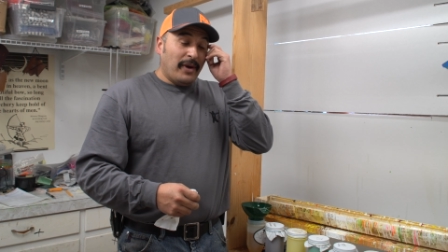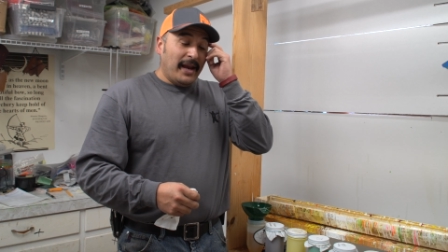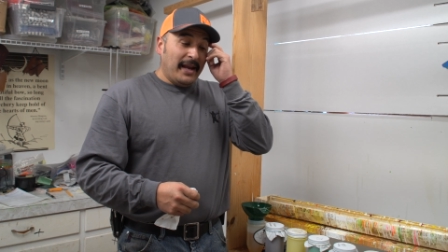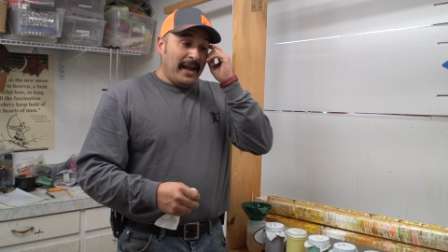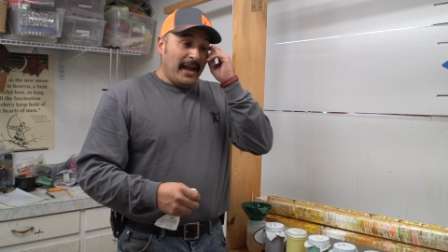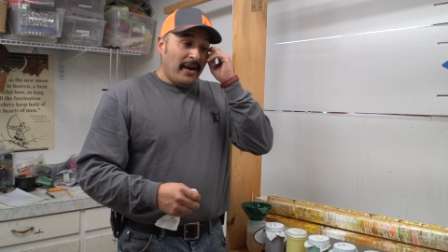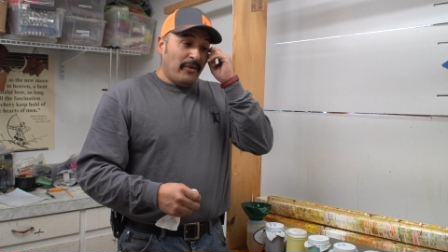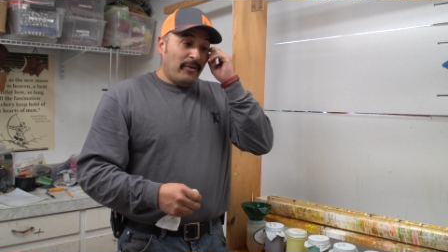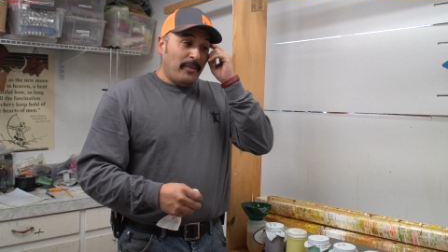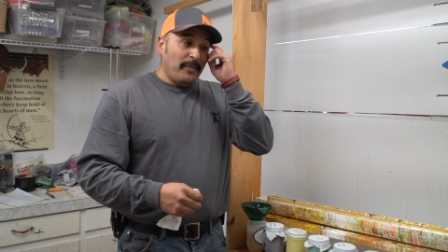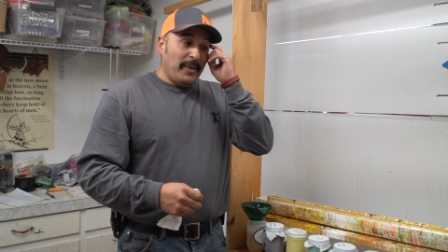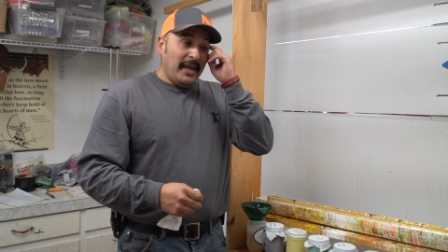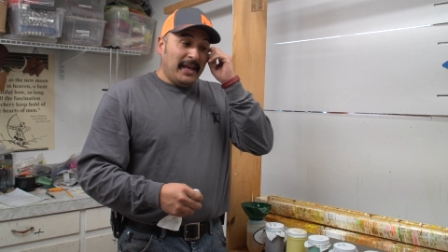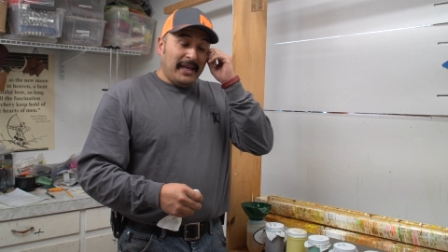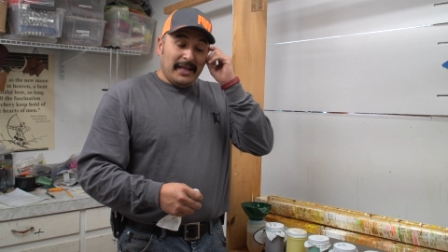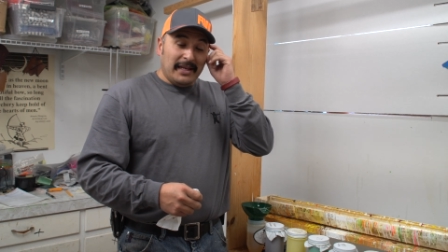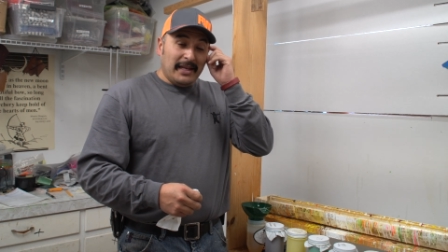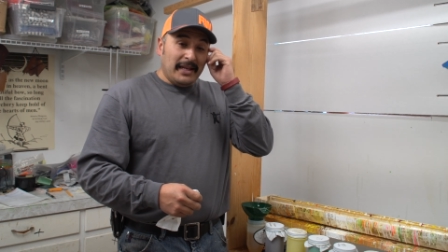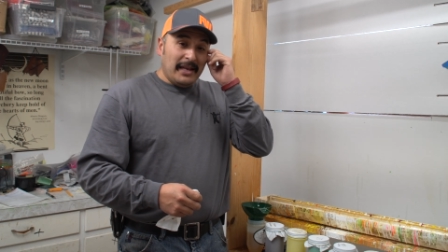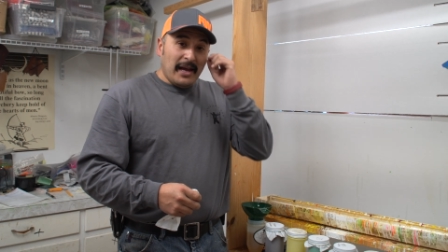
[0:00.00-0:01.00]
Right now I'm
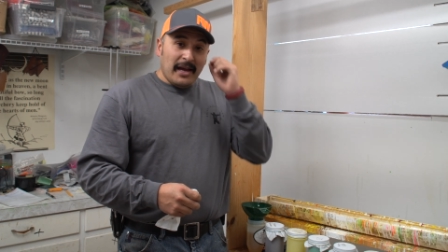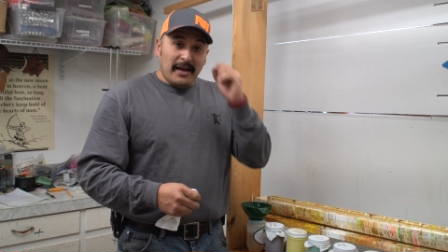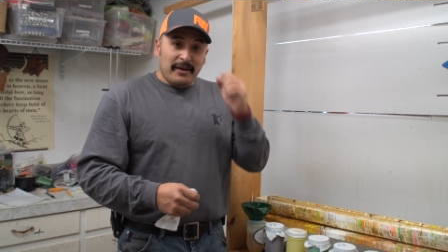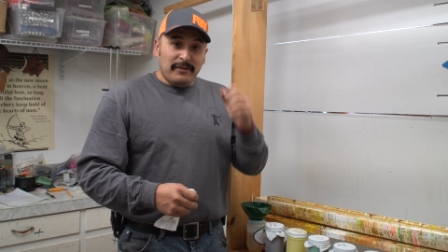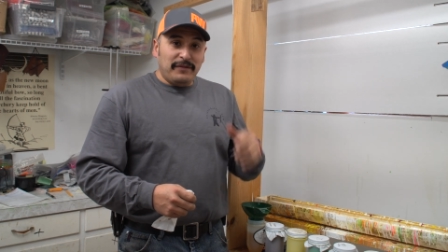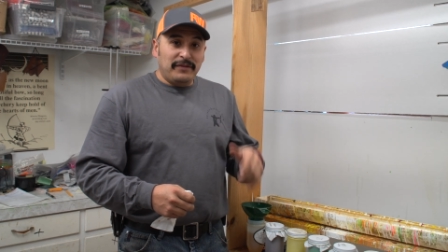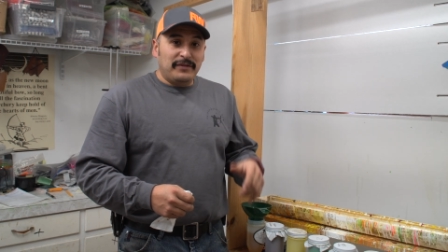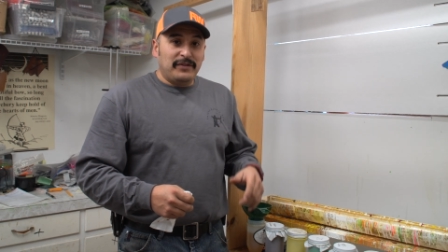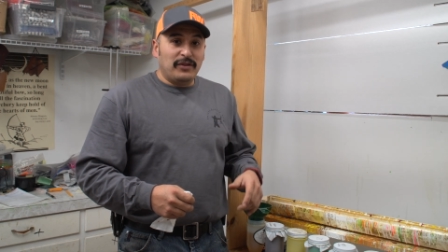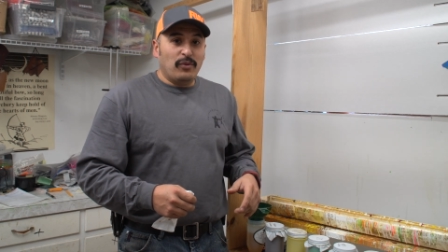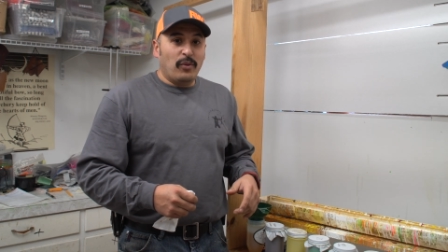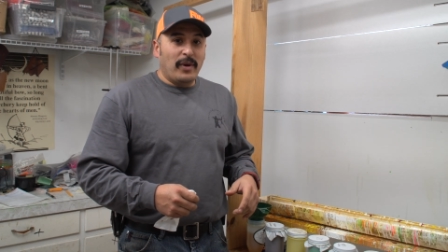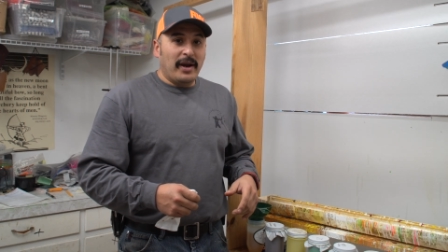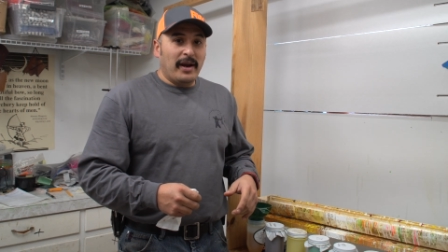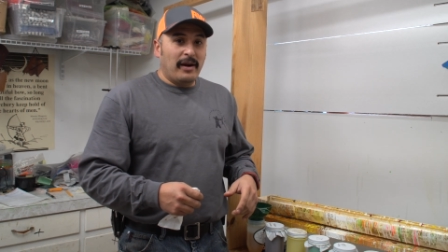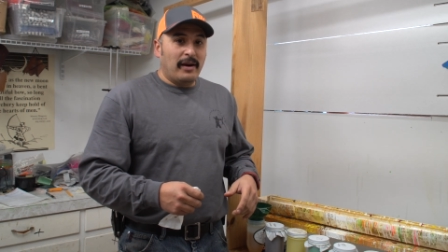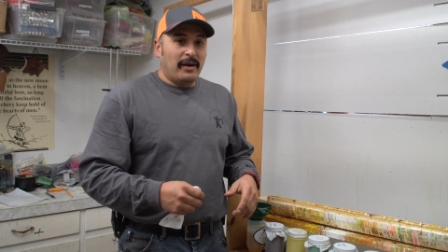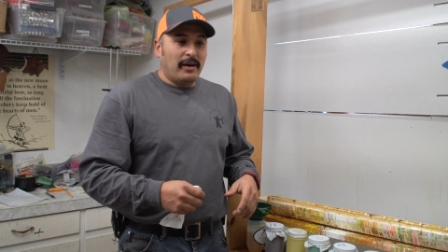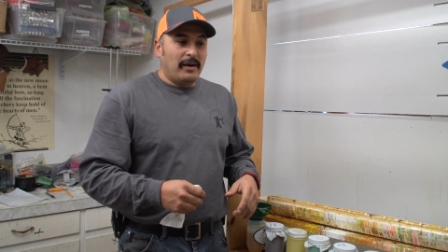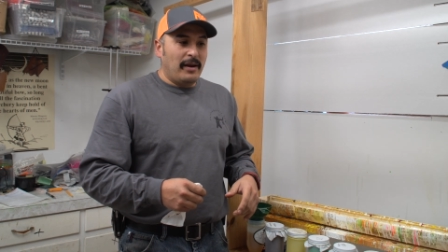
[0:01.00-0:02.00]
making enough to
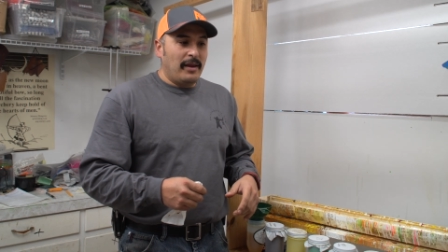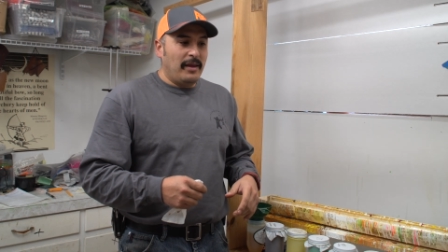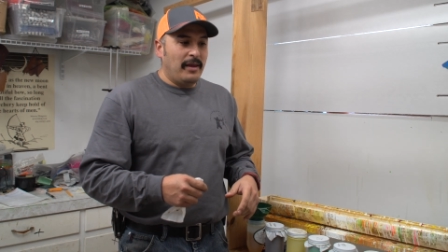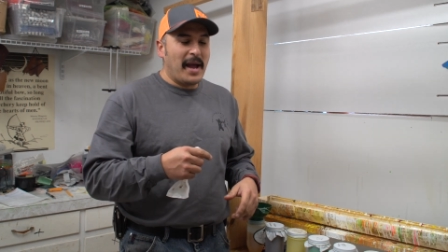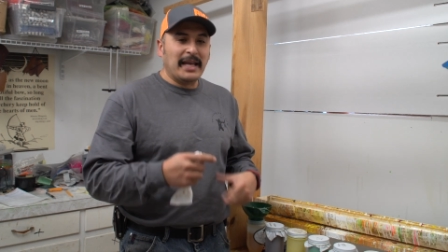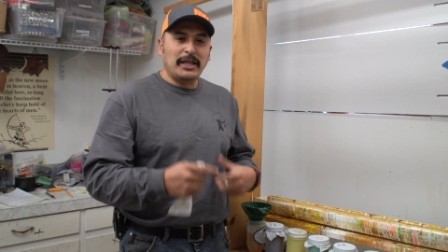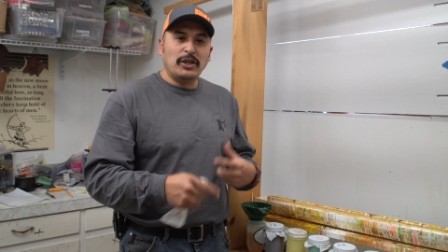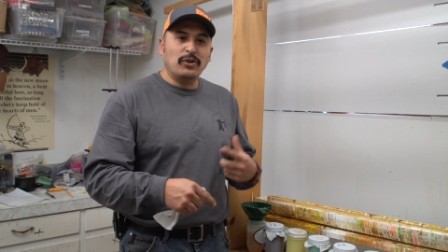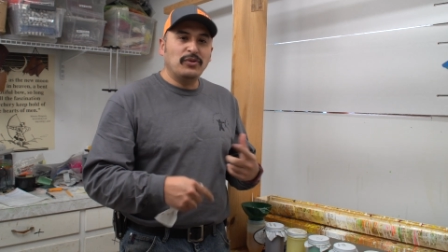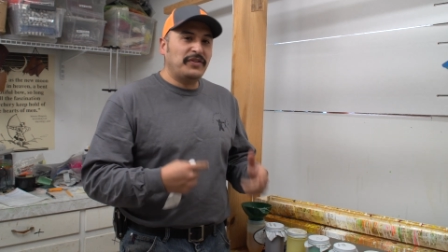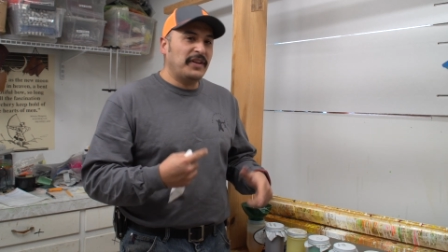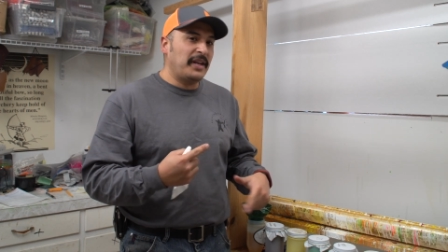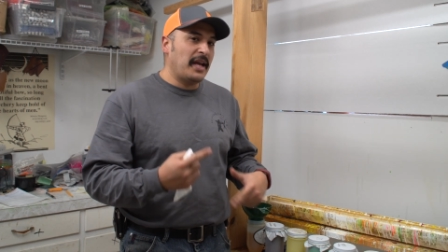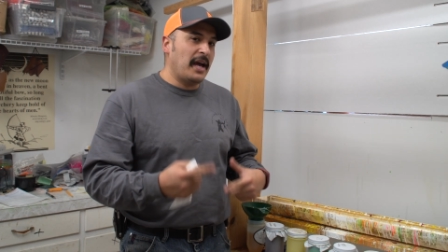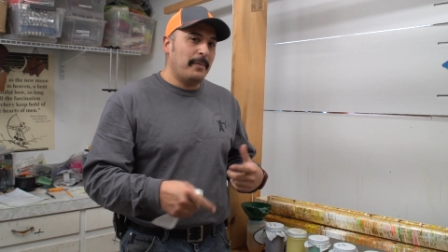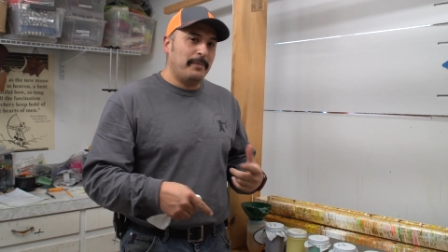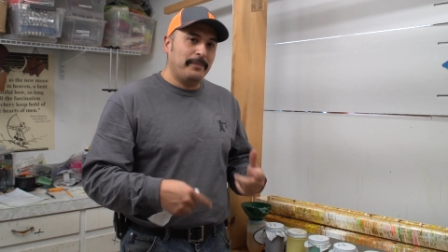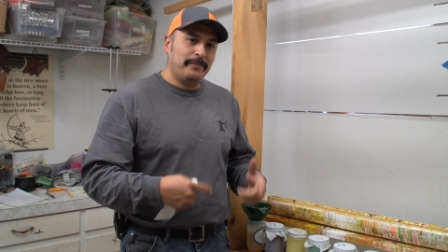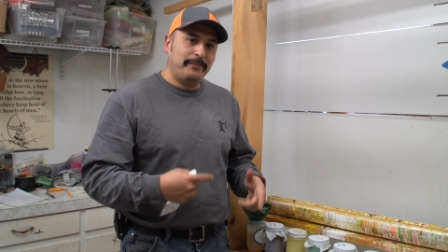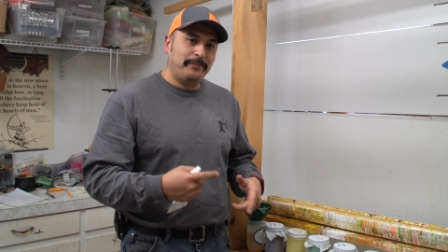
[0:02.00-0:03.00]
where I use it
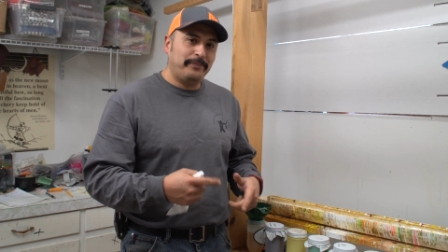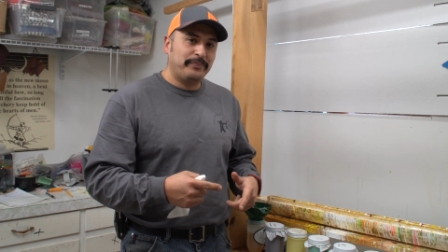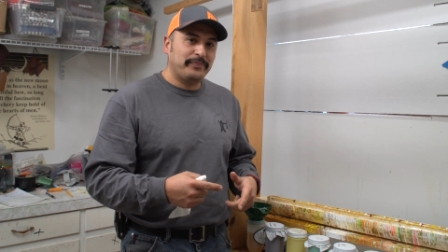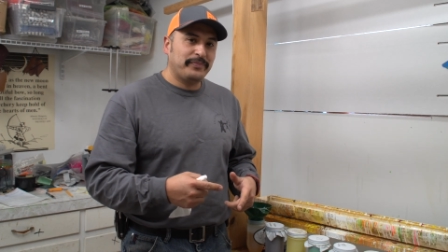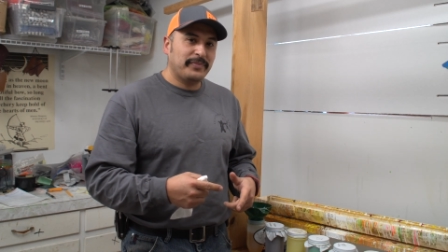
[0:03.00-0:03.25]
up